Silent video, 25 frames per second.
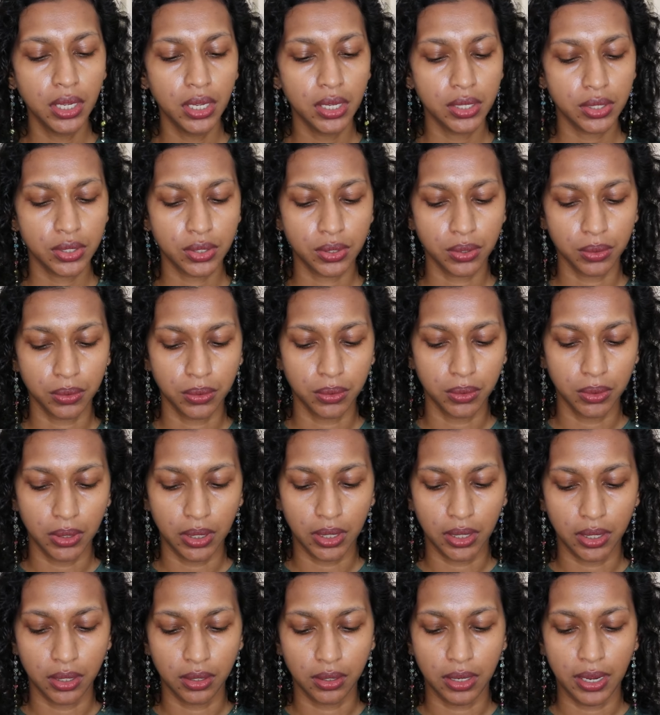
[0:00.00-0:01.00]
So
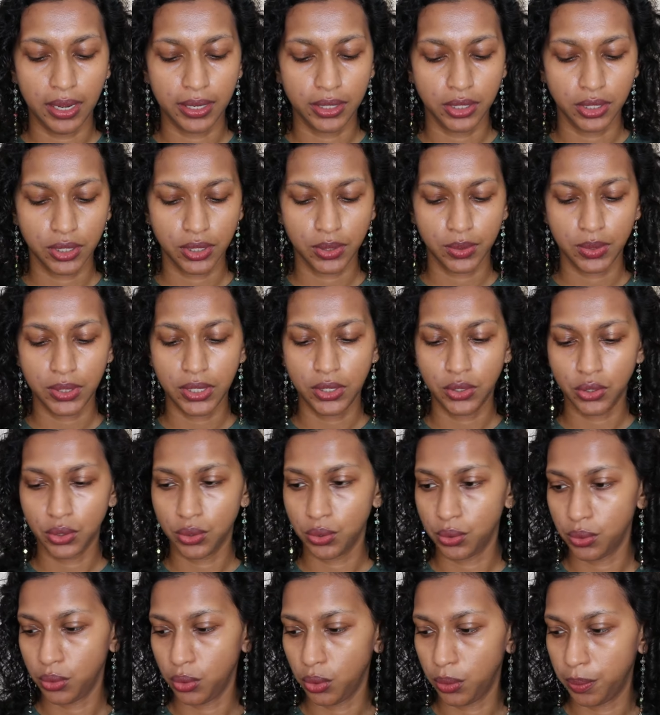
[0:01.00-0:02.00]
I just need
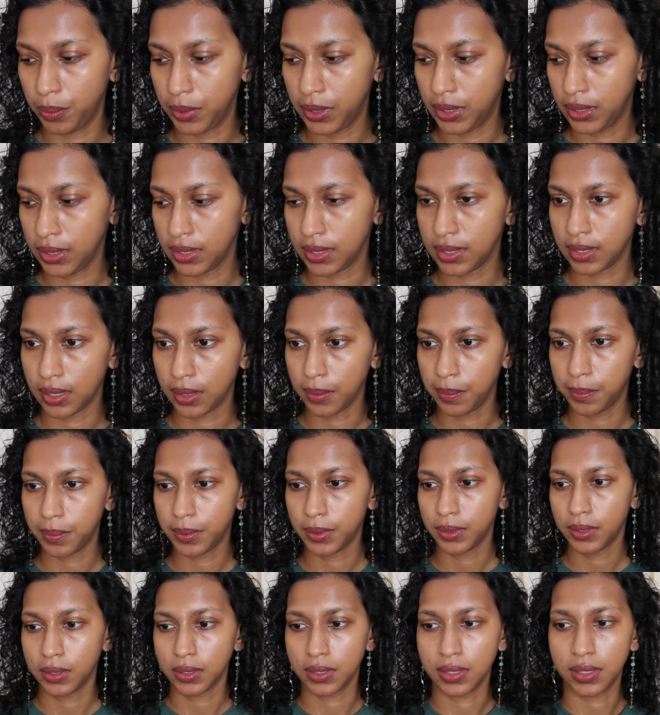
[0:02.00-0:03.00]
to open this up
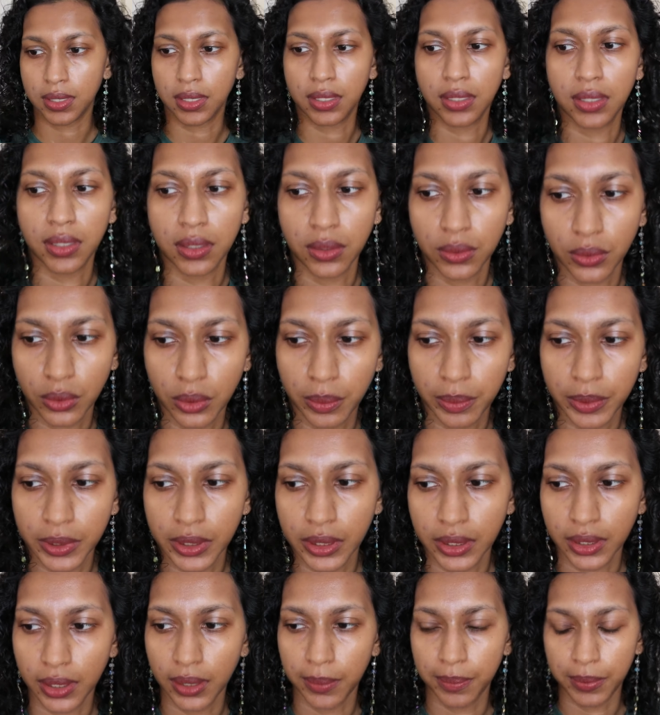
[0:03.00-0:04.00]
because I didn't open
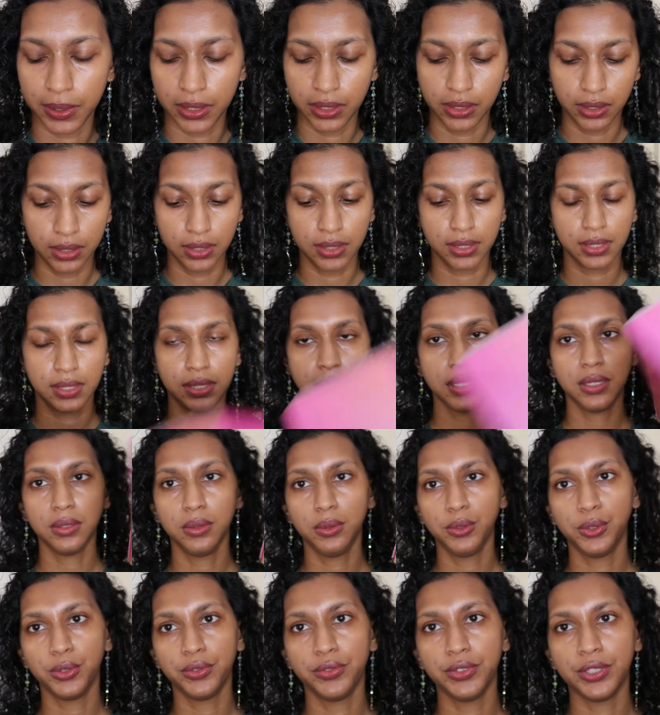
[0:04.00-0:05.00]
it up and it is
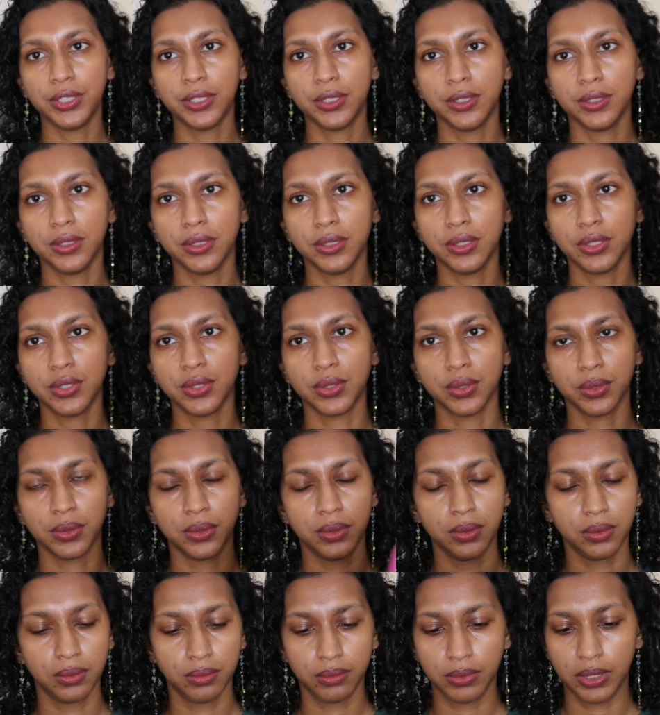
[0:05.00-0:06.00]
sealed over here.
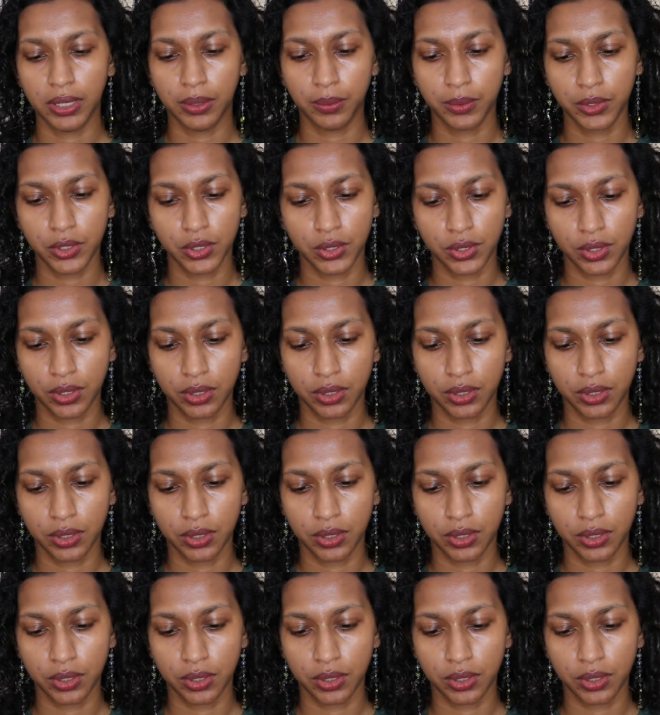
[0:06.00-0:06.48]
So yeah, we're just